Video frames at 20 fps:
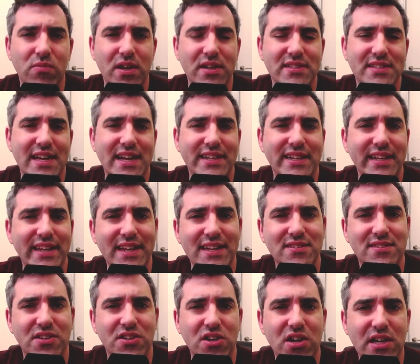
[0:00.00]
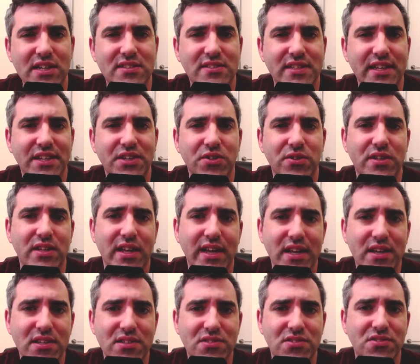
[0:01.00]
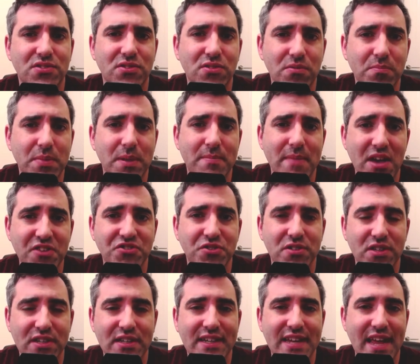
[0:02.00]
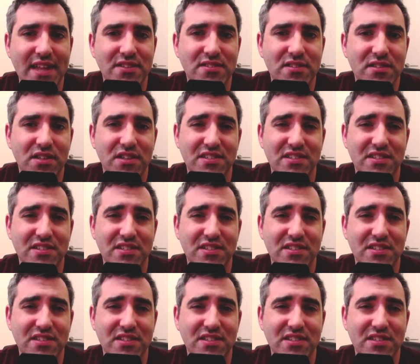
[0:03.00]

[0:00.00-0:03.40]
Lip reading: what exactly is the yardstick you'd like us to be measured against?